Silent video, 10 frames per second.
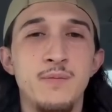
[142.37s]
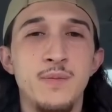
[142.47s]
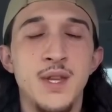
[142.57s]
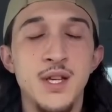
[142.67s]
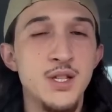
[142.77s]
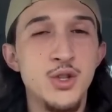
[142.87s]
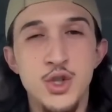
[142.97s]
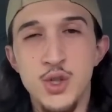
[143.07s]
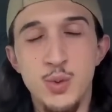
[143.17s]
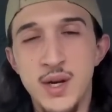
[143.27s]
This is
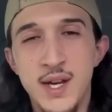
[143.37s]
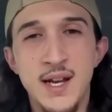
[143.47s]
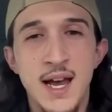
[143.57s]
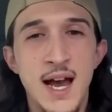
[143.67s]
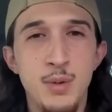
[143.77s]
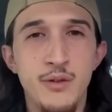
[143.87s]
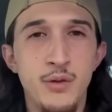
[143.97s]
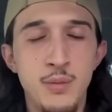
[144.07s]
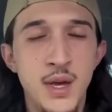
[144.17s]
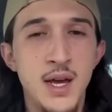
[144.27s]
just what needed to happen for
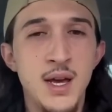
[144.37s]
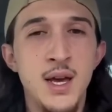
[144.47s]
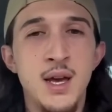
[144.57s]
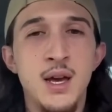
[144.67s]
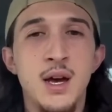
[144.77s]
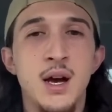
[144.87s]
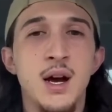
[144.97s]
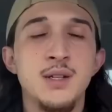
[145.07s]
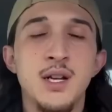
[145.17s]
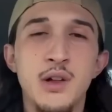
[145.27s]
me,
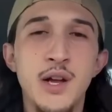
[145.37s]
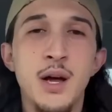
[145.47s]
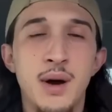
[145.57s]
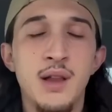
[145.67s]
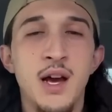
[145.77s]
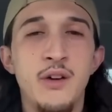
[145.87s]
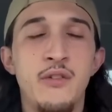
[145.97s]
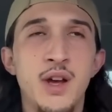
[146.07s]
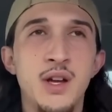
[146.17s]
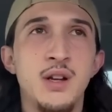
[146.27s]
to clean up my life
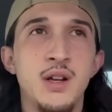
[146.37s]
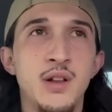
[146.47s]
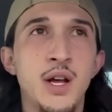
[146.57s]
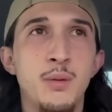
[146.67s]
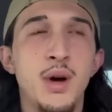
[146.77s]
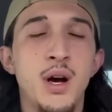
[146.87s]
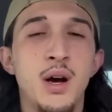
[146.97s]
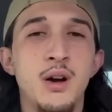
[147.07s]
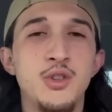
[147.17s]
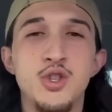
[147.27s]
and to clean up
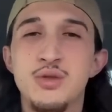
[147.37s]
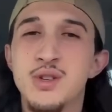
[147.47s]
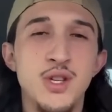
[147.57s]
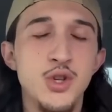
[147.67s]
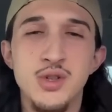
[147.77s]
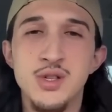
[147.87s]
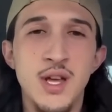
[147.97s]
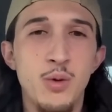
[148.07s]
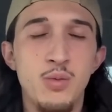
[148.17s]
just decisions that